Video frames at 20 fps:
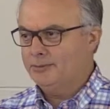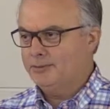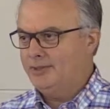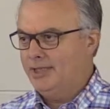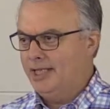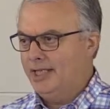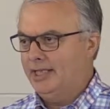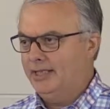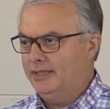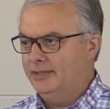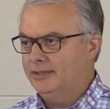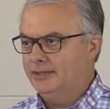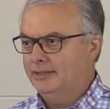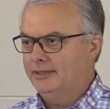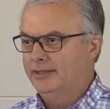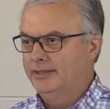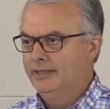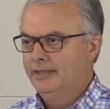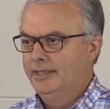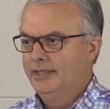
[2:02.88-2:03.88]
starting
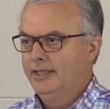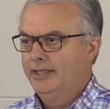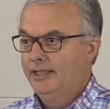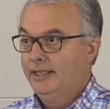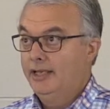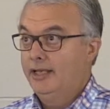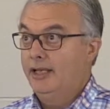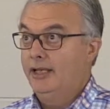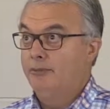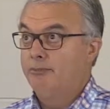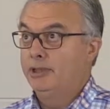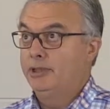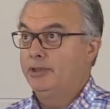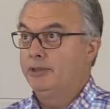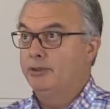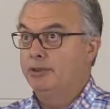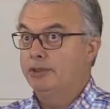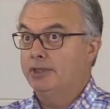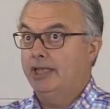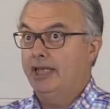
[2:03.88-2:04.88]
to, and my
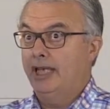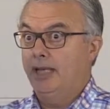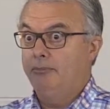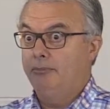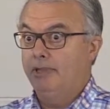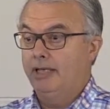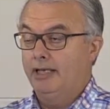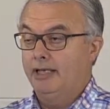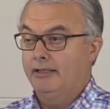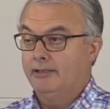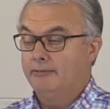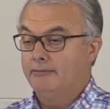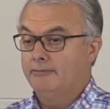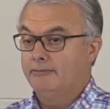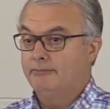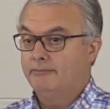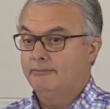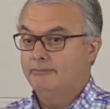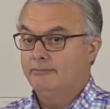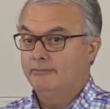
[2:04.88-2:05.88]
daughter came
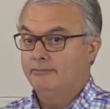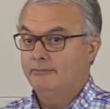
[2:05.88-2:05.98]
down